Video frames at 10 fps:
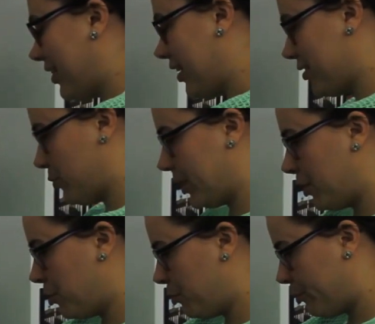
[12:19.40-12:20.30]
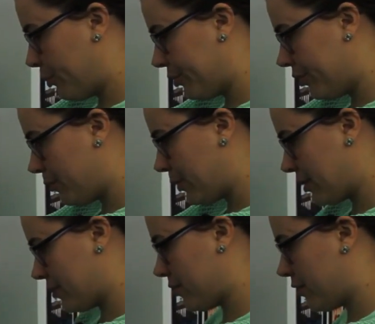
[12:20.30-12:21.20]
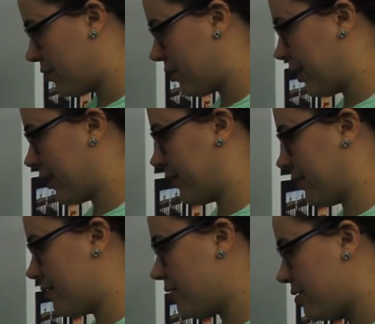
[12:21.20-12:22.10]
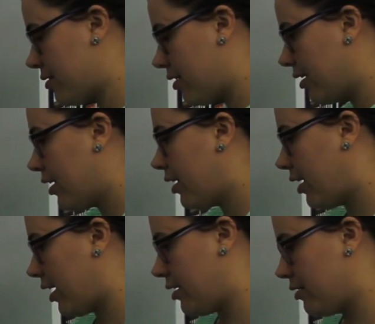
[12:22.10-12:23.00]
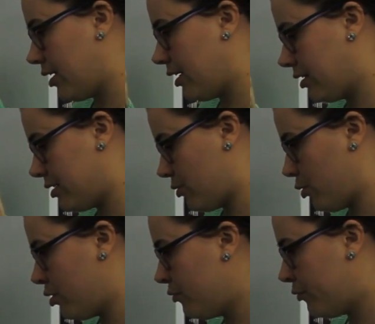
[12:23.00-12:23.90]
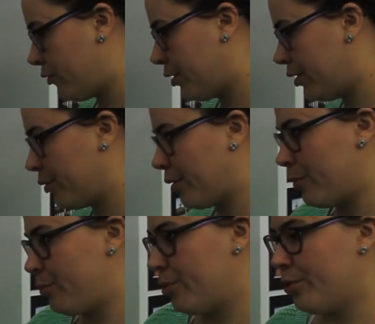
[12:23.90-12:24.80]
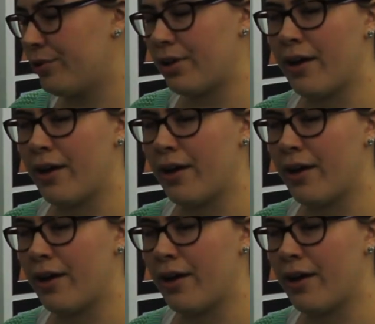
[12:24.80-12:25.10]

So when you put the mixer like this and take this off, you can put